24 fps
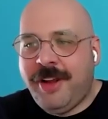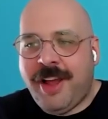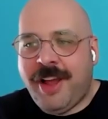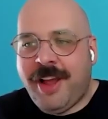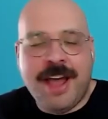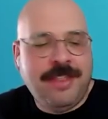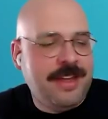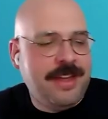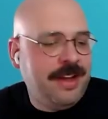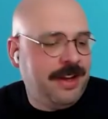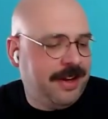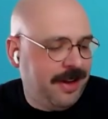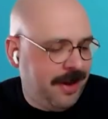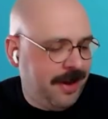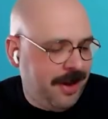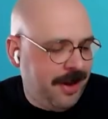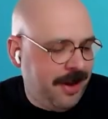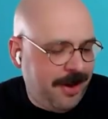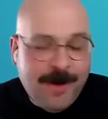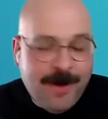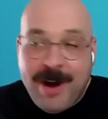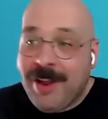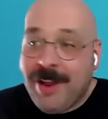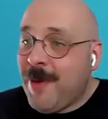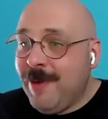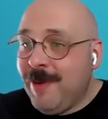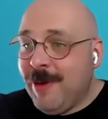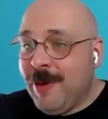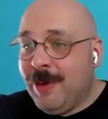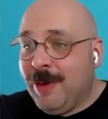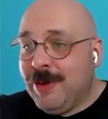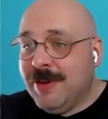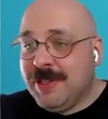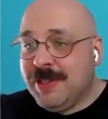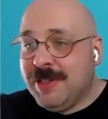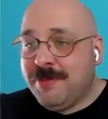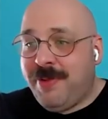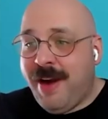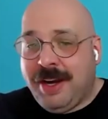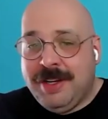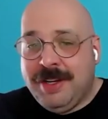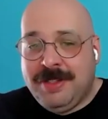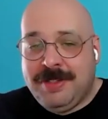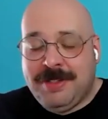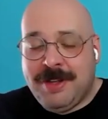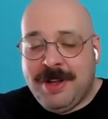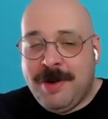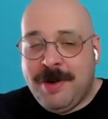look, I think one of the awesome
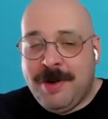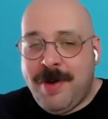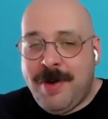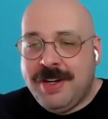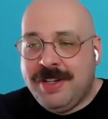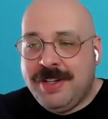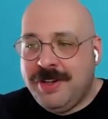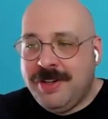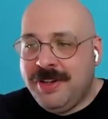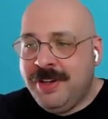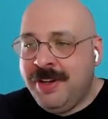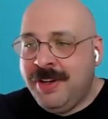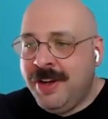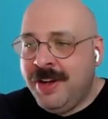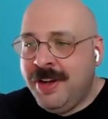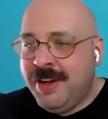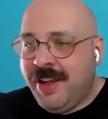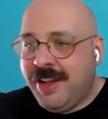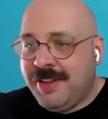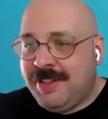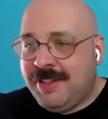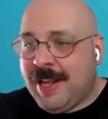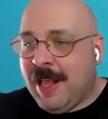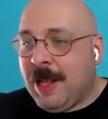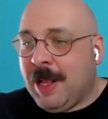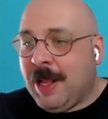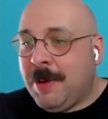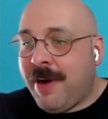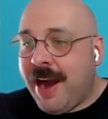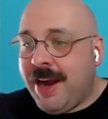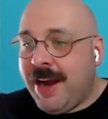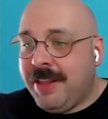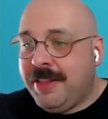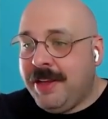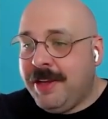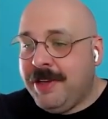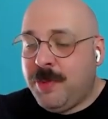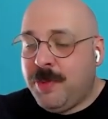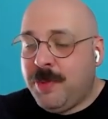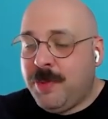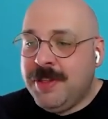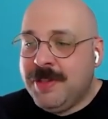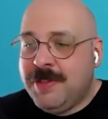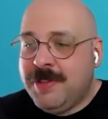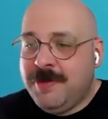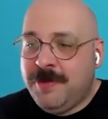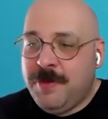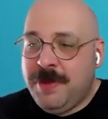practices I went to celebrated these
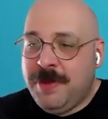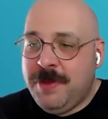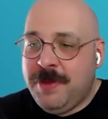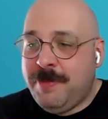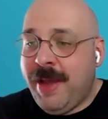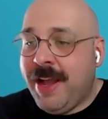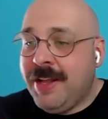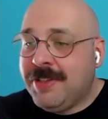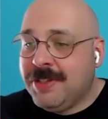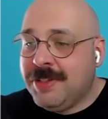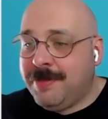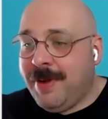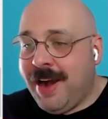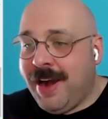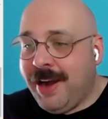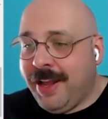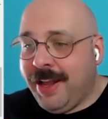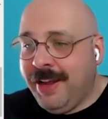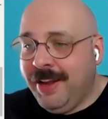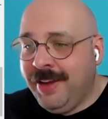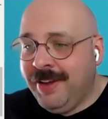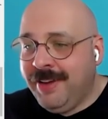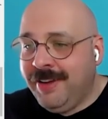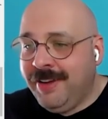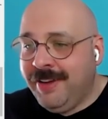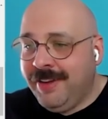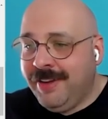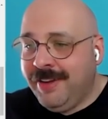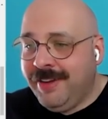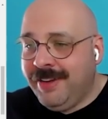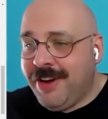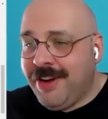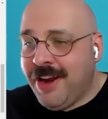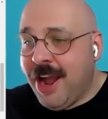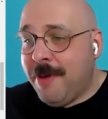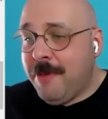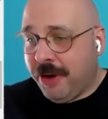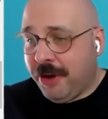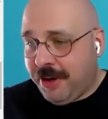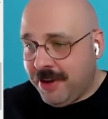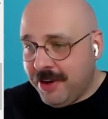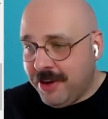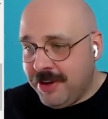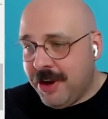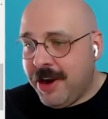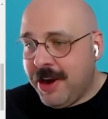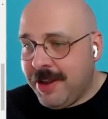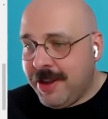wins with a pizza party. Now, I'm not
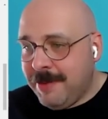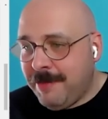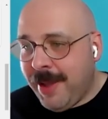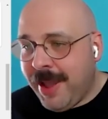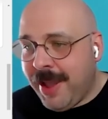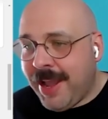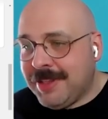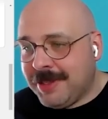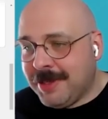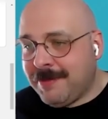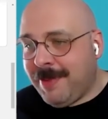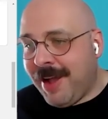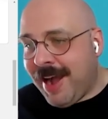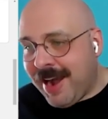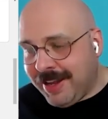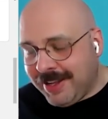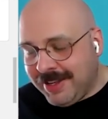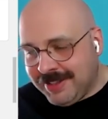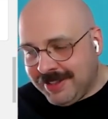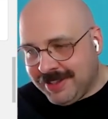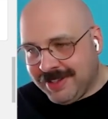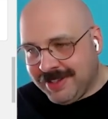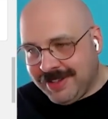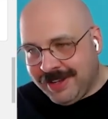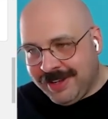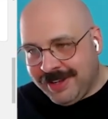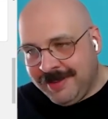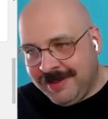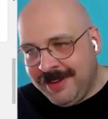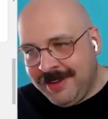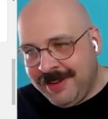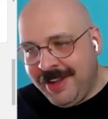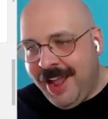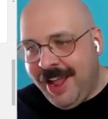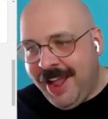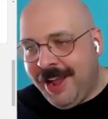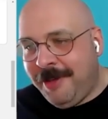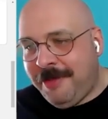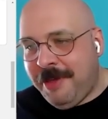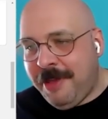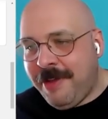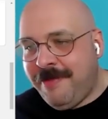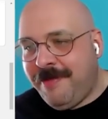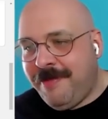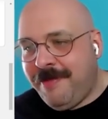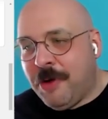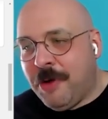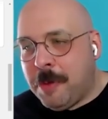condoning pizza parties as a
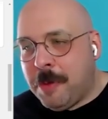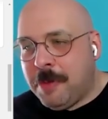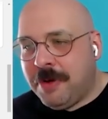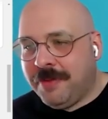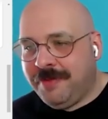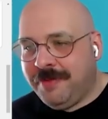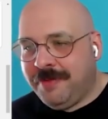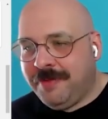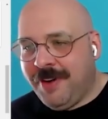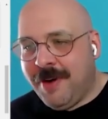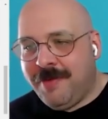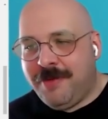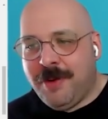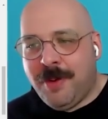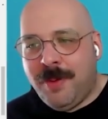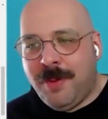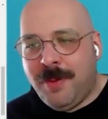healthy form of